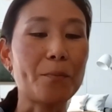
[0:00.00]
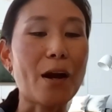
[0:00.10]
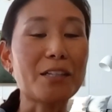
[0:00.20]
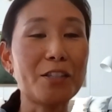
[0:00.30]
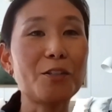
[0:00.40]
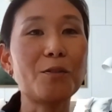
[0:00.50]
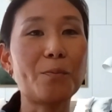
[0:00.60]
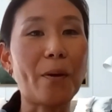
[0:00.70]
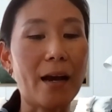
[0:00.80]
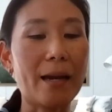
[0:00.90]
brought to
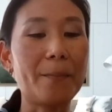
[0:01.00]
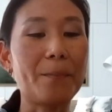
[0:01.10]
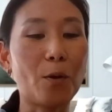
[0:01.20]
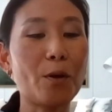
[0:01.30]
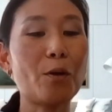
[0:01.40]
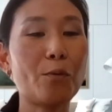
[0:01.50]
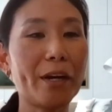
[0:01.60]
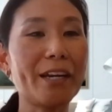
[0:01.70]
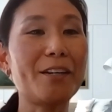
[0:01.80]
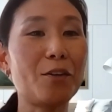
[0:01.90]
you by BOMA
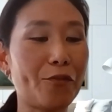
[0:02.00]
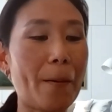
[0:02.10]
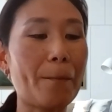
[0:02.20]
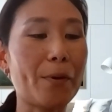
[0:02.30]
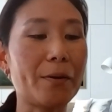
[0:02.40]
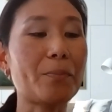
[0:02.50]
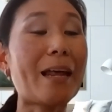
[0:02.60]
Hawaii November